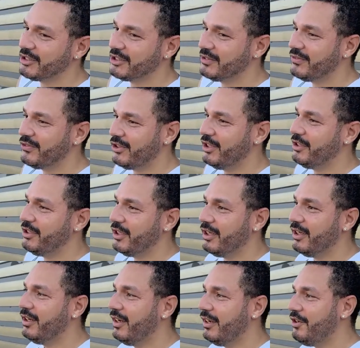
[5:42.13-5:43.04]
business for a
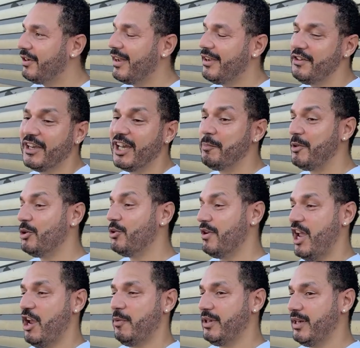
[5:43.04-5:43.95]
year. And you gotta be
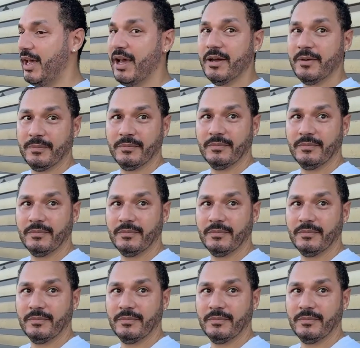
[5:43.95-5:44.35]
okay with that.